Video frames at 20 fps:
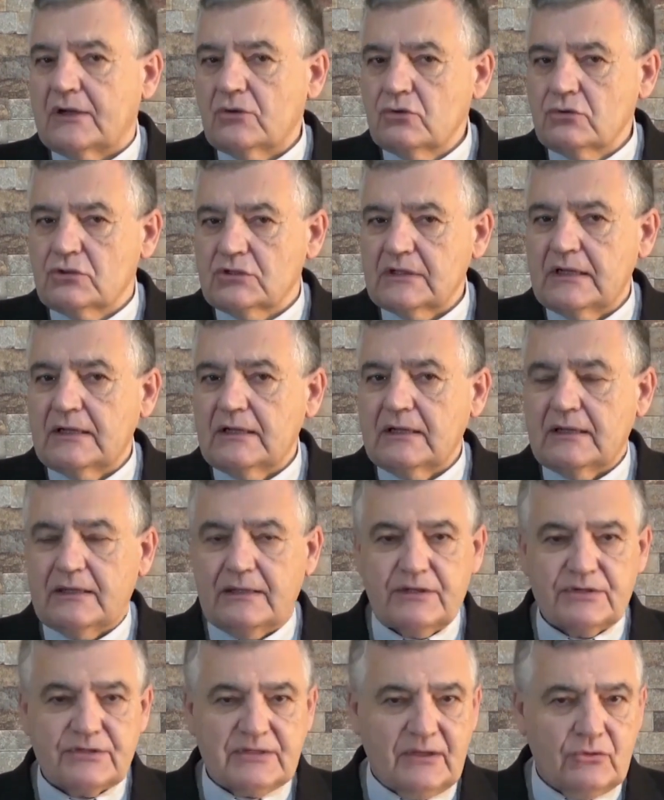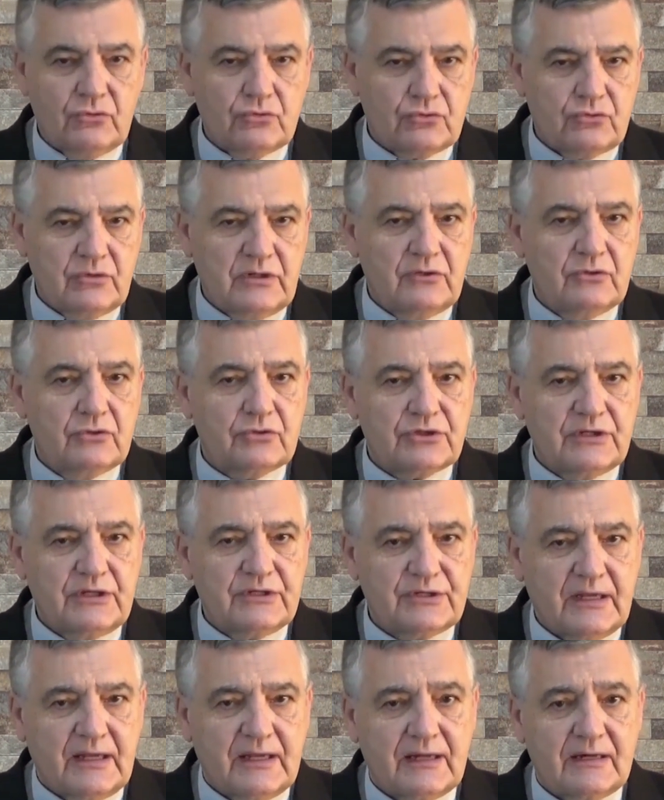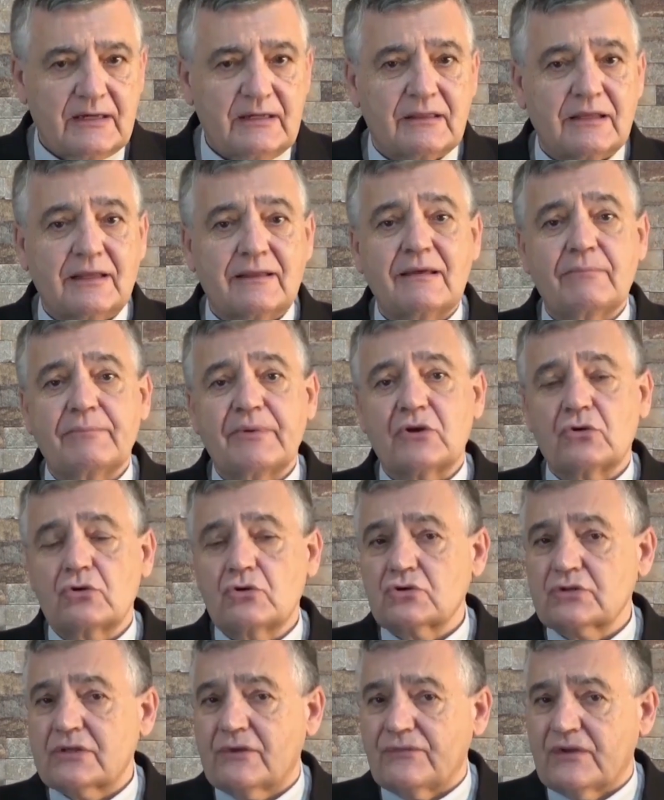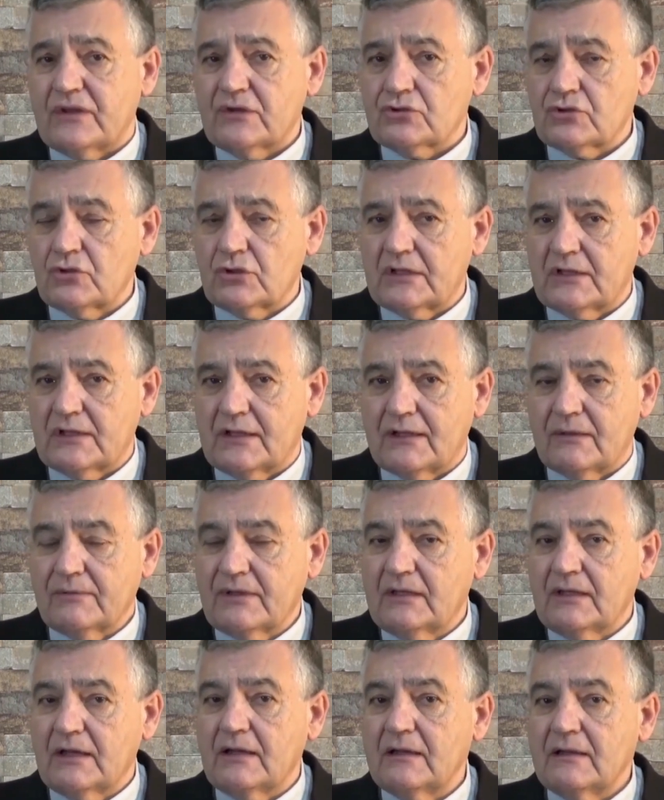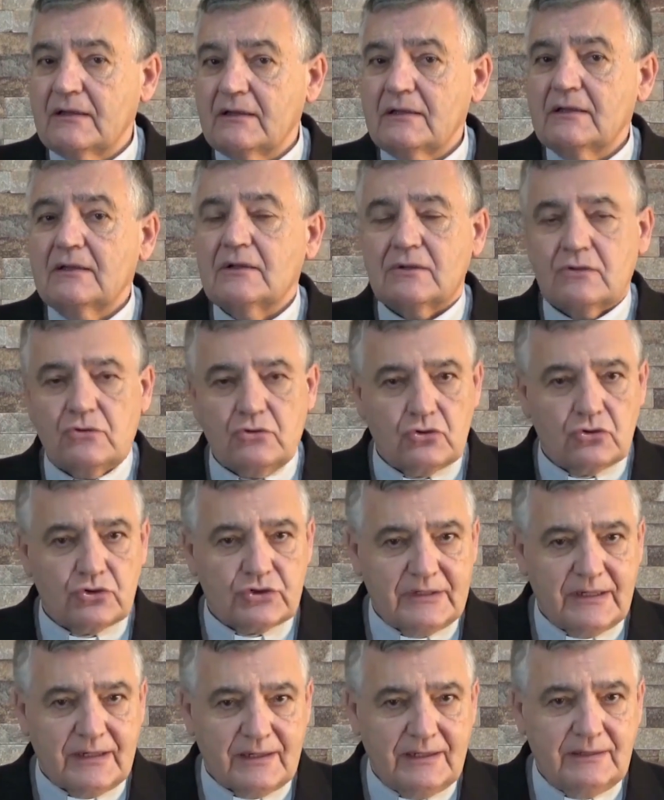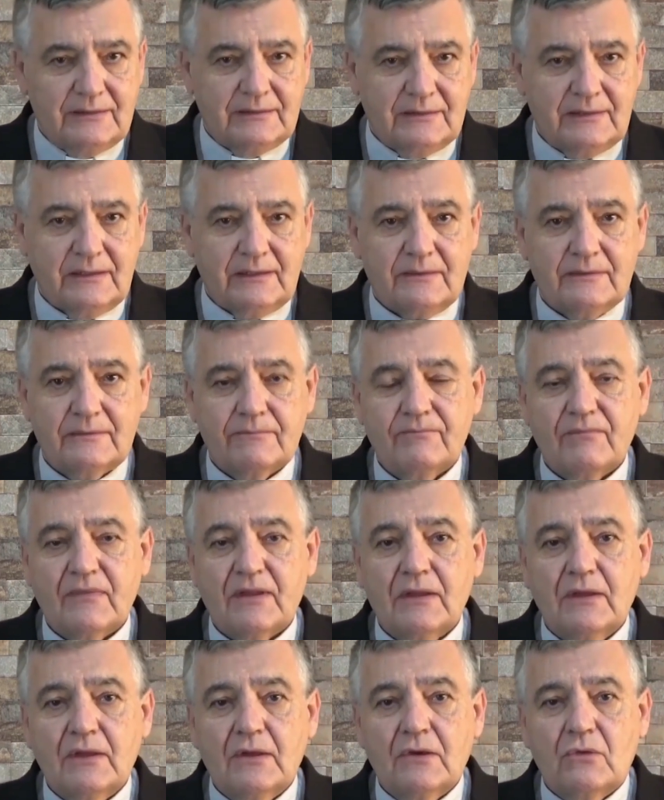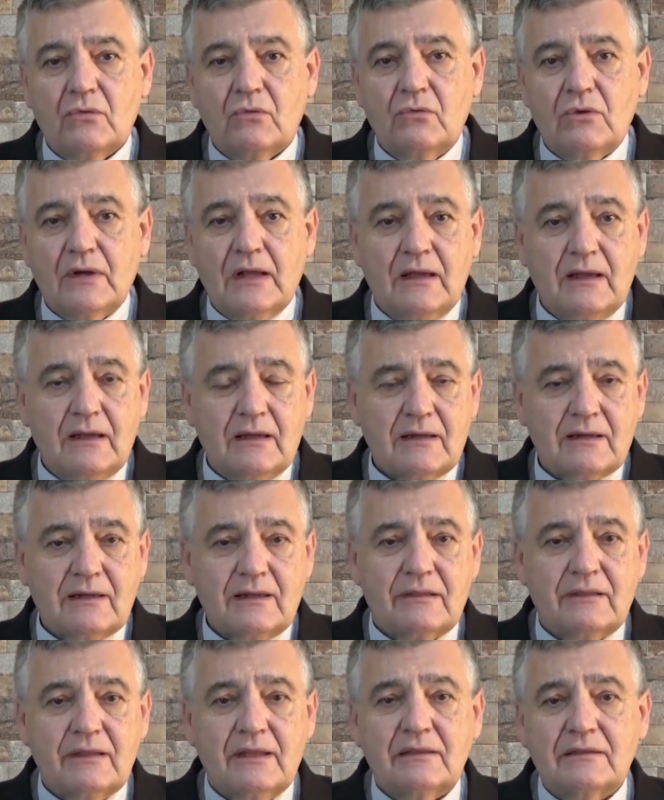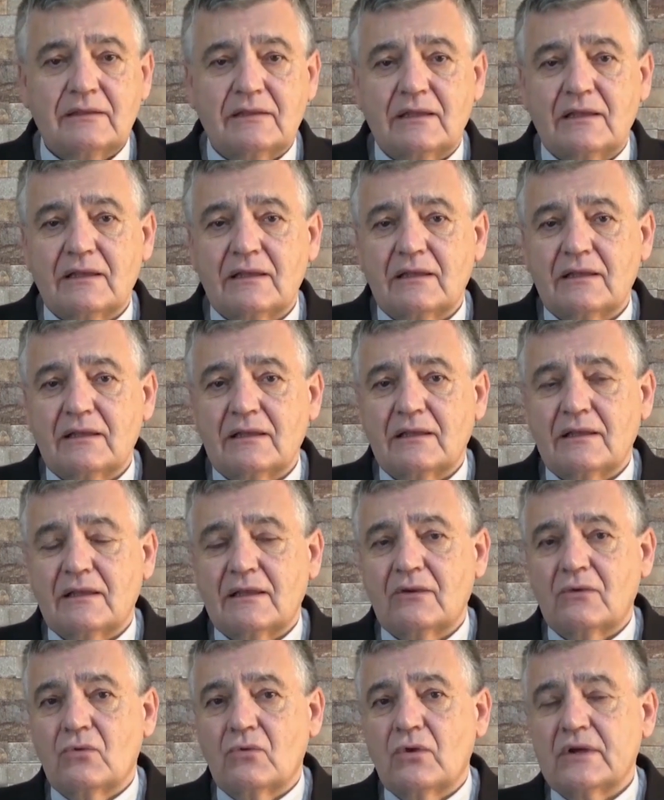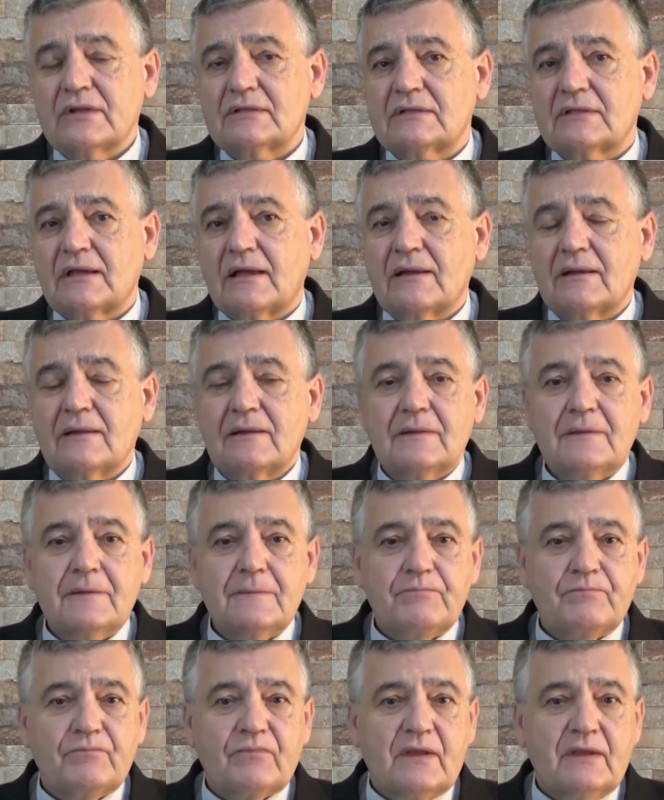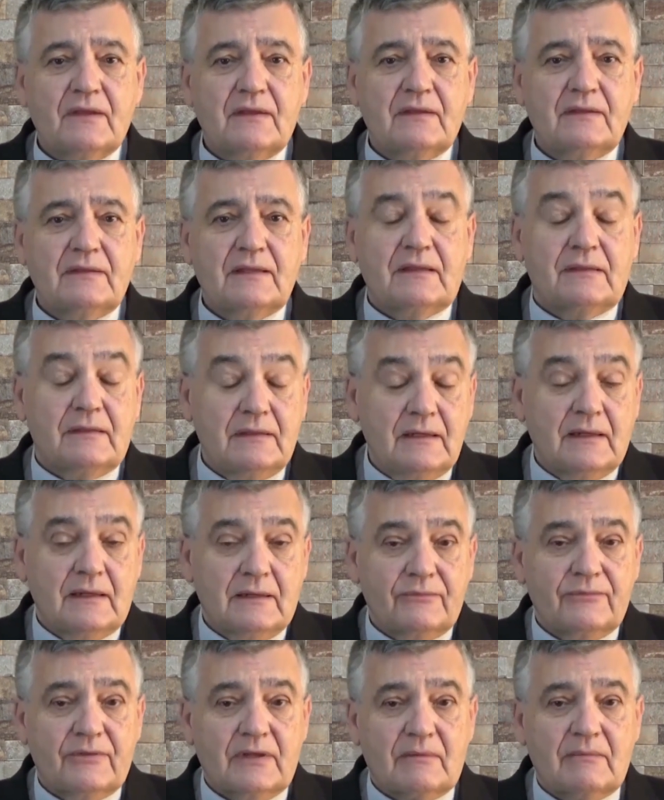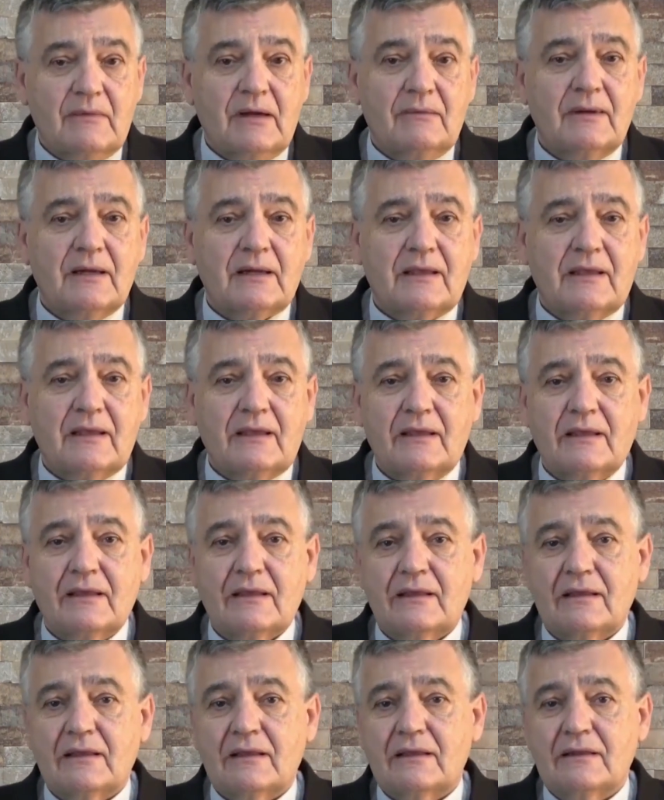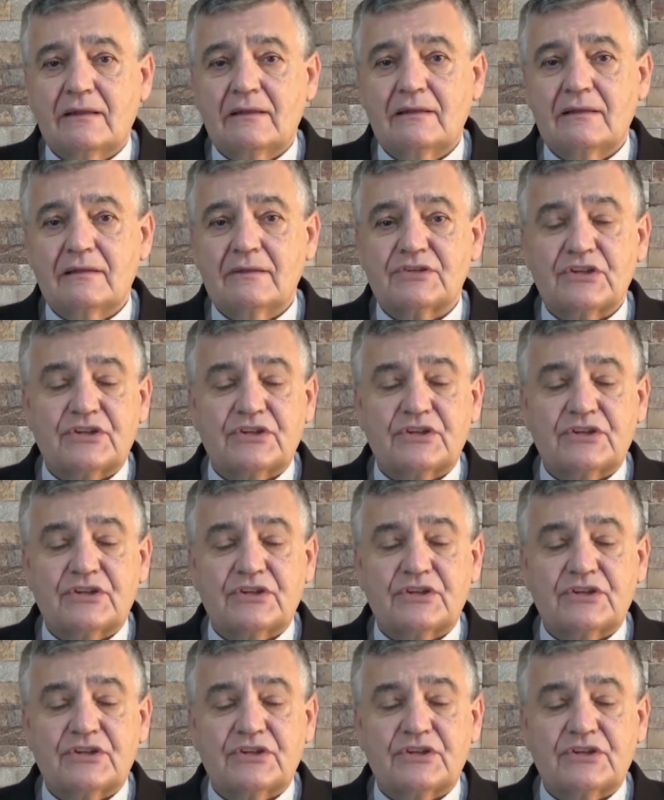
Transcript: A recent survey stated that 66% of Americans want abortion to be reduced to the first 3 months of the fetus's life,